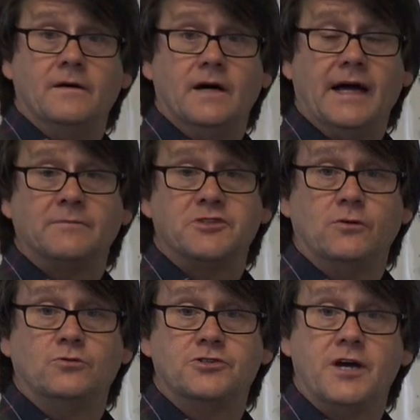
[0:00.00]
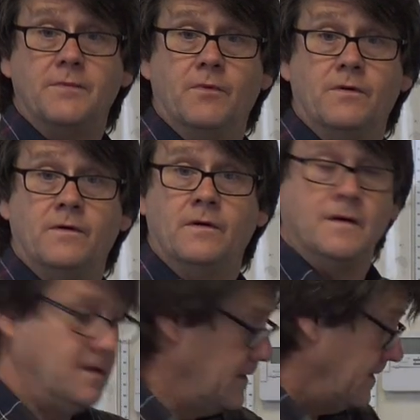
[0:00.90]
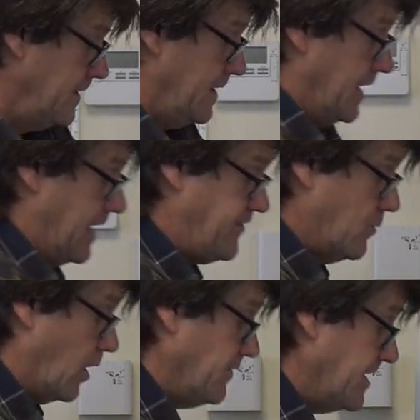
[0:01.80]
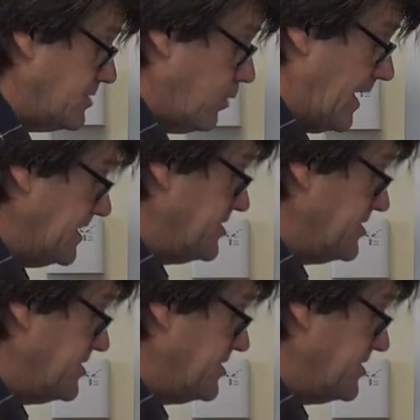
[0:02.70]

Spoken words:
An absolute dream. If you want this while you're